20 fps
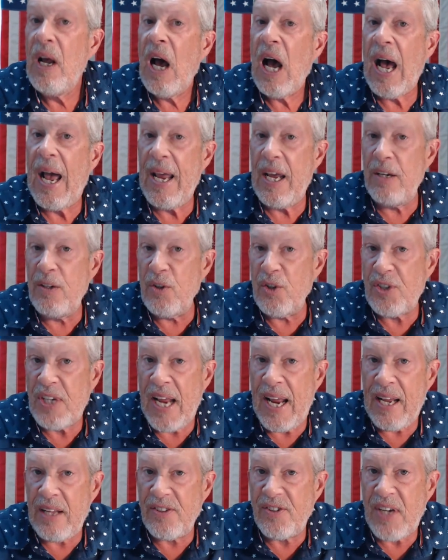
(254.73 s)
I
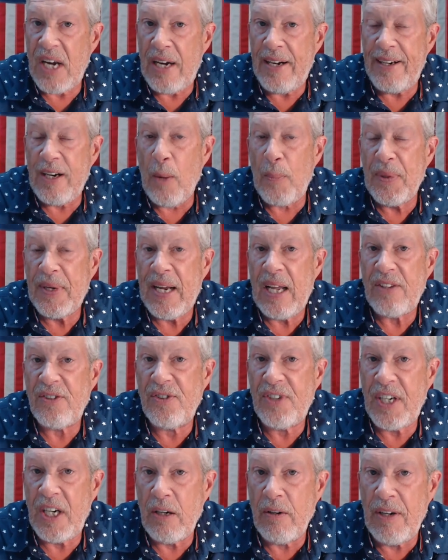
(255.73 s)
understand standing up
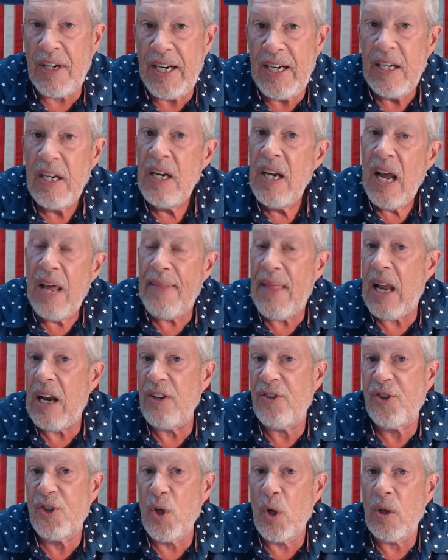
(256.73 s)
against tyranny, and that is
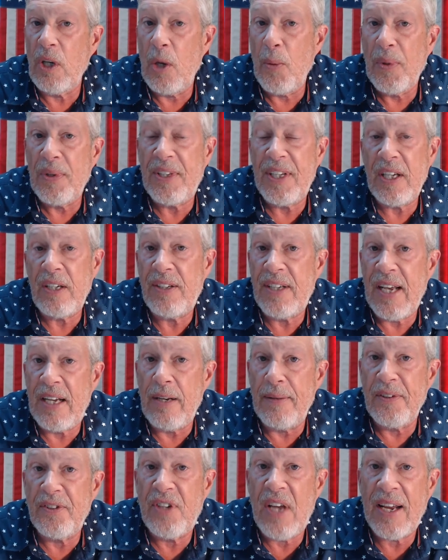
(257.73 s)
certainly what the intent
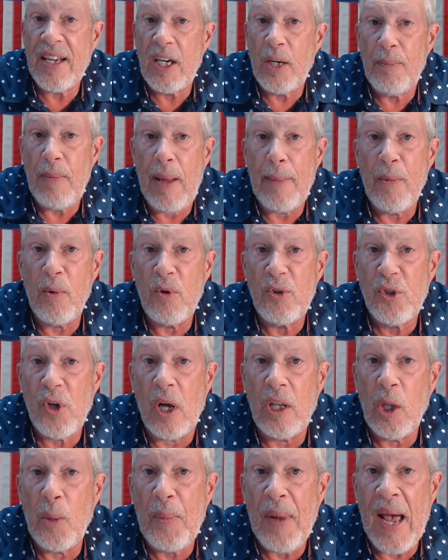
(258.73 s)
of the Second Amendment was
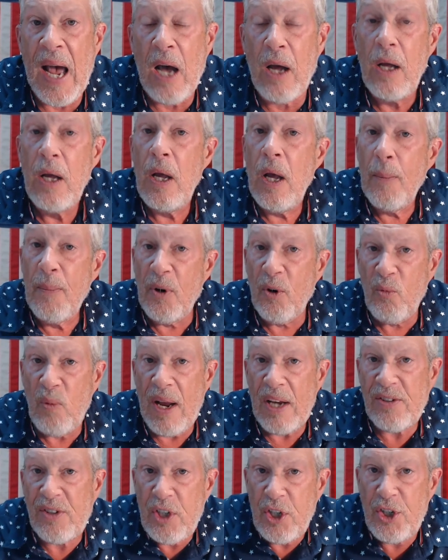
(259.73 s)
all about. But
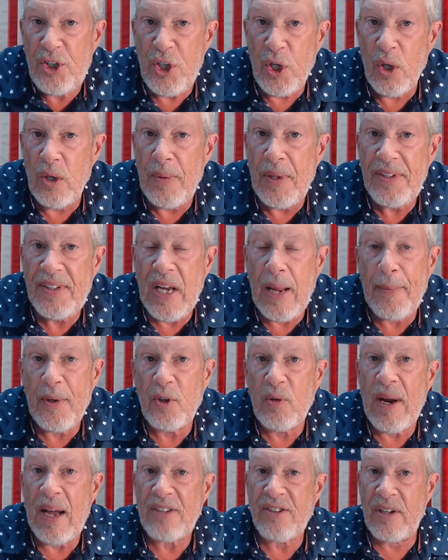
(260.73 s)
rest assured that
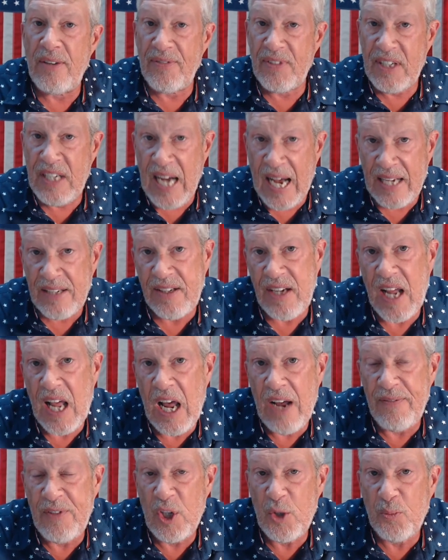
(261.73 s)
Democrats have got to
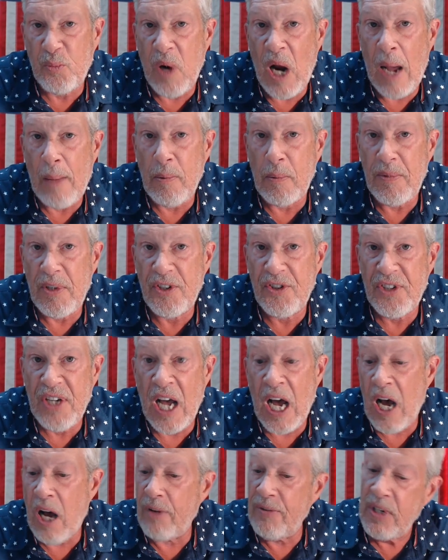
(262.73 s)
have this problem to
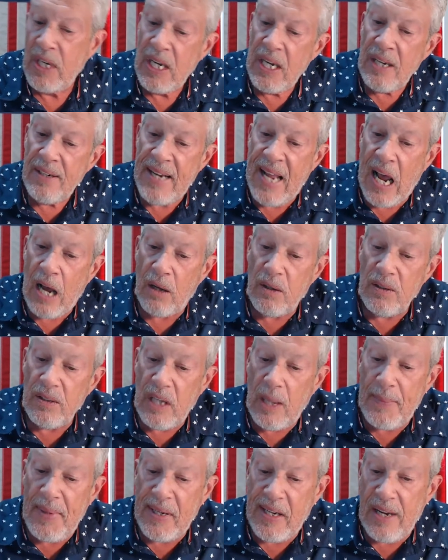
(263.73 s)
solve. Now,
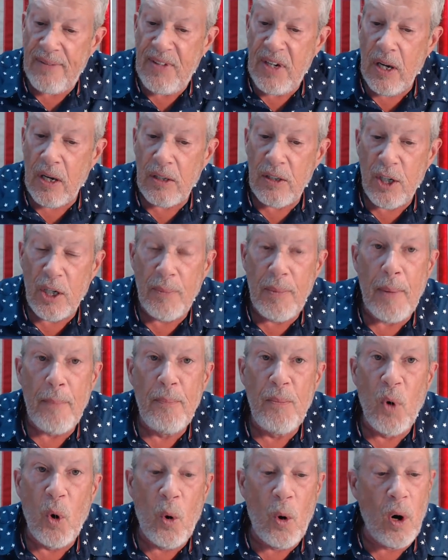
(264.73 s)
let me give you a little bit
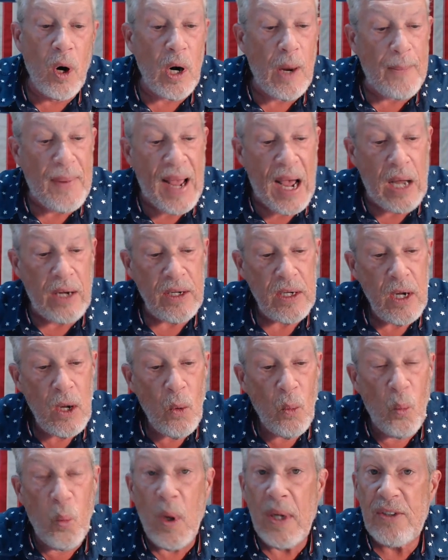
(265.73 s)
more about
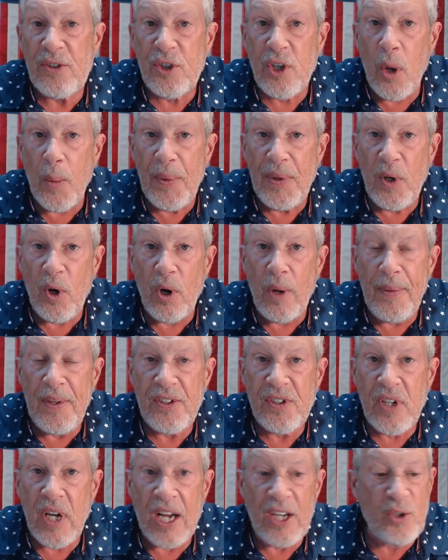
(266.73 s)
what's going on in this
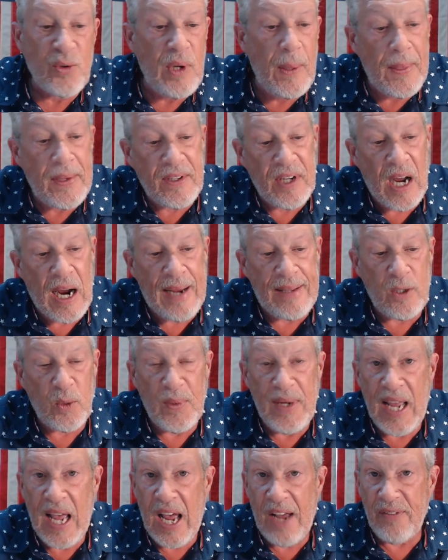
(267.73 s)
country in the time that
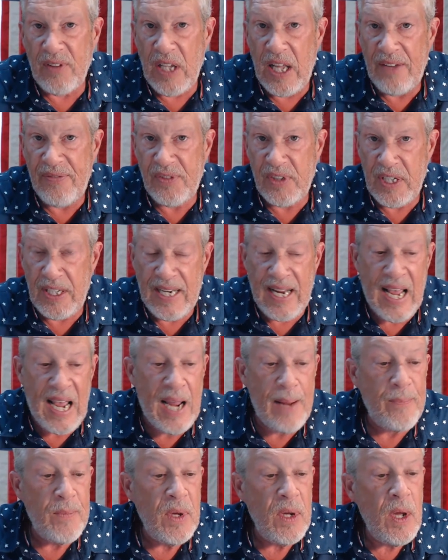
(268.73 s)
we have left today.